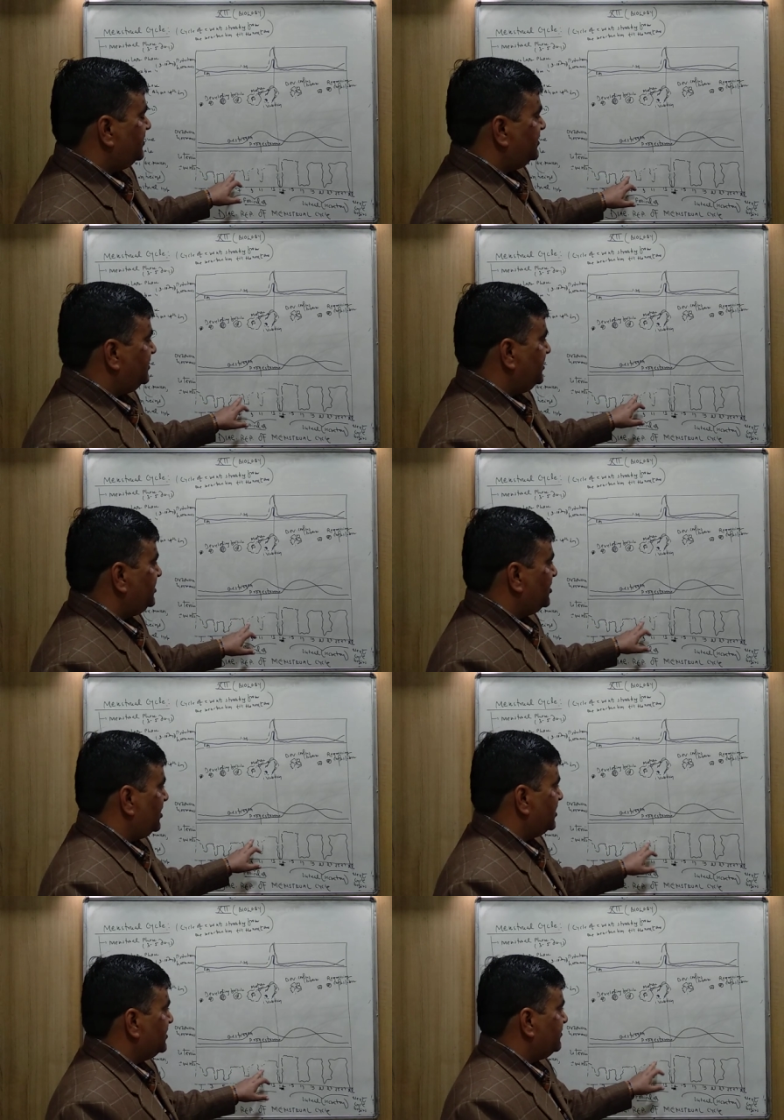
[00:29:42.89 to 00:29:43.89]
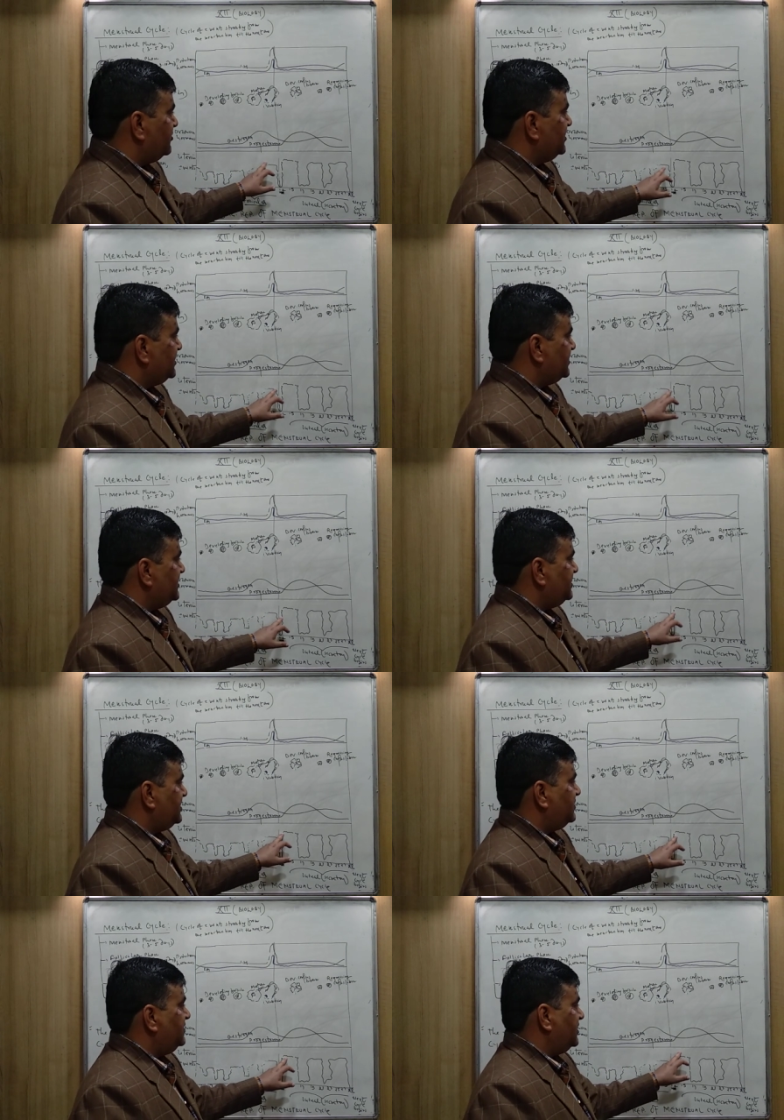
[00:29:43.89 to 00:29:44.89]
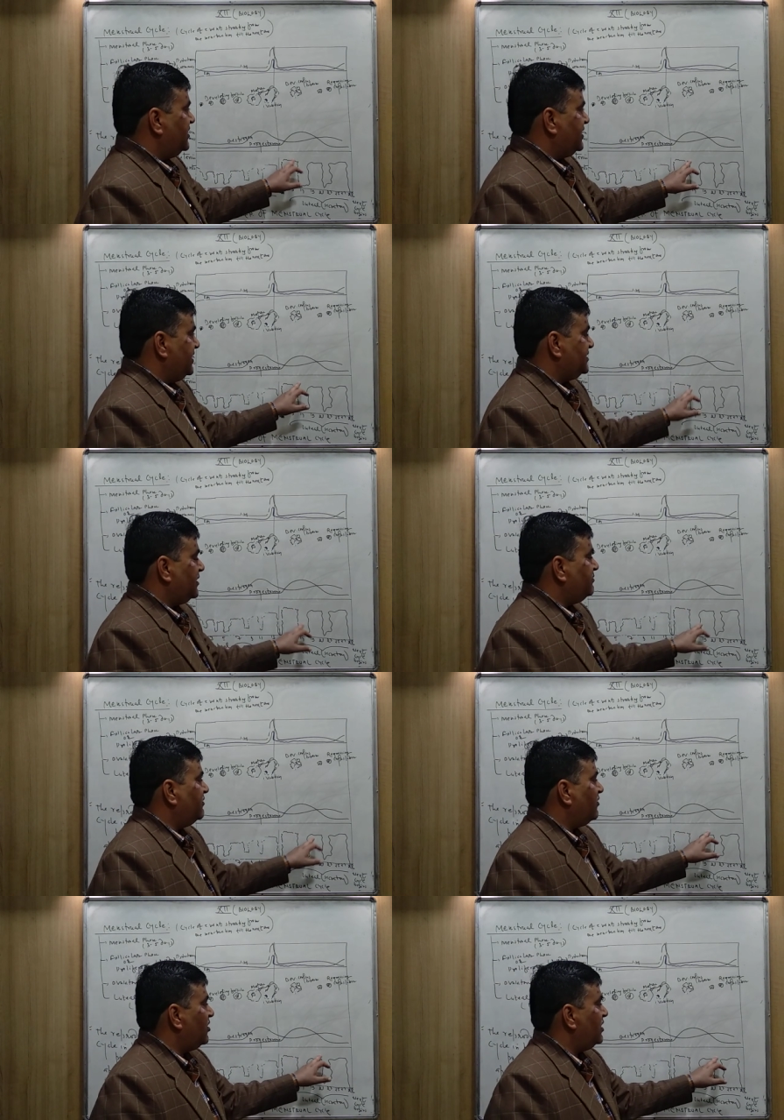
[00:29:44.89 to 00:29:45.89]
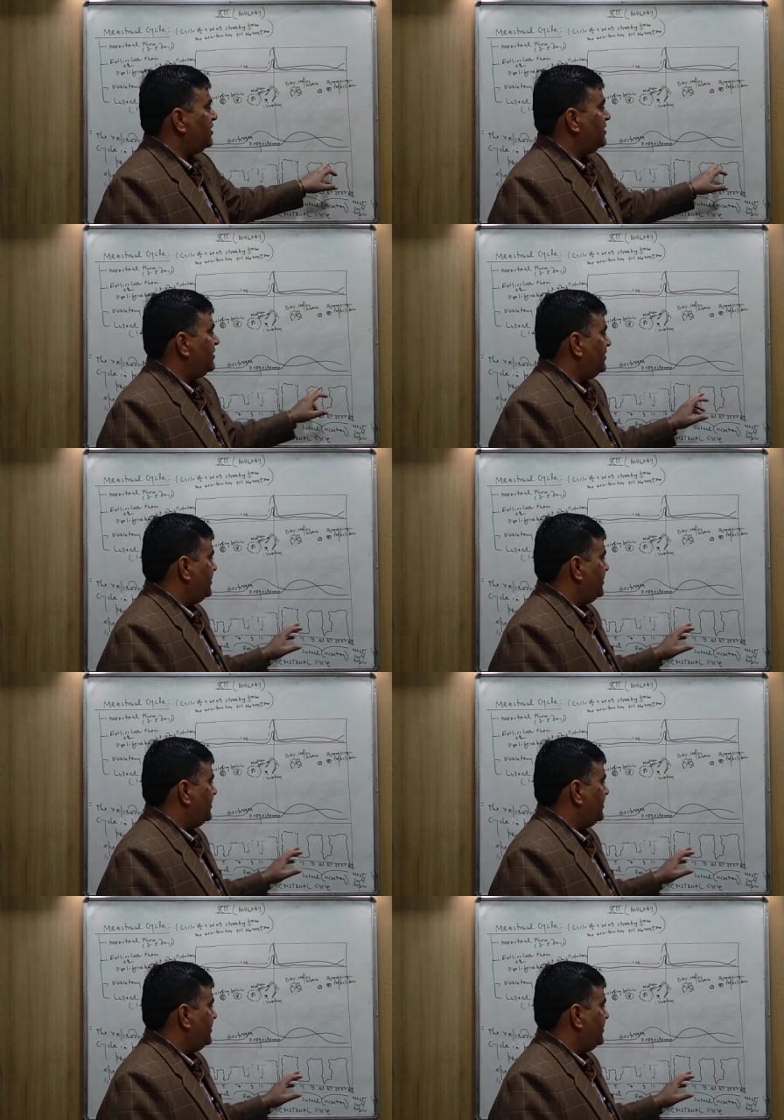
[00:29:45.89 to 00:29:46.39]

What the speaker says: these all are the projections, the thickness of the wall.